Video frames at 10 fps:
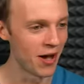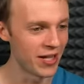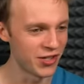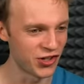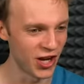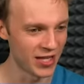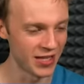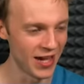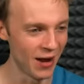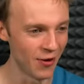money. Check
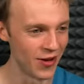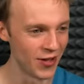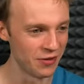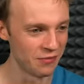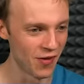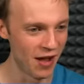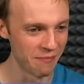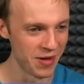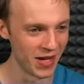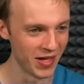it out. Another
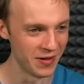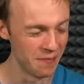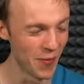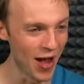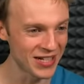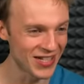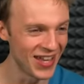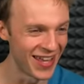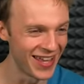five million bucks.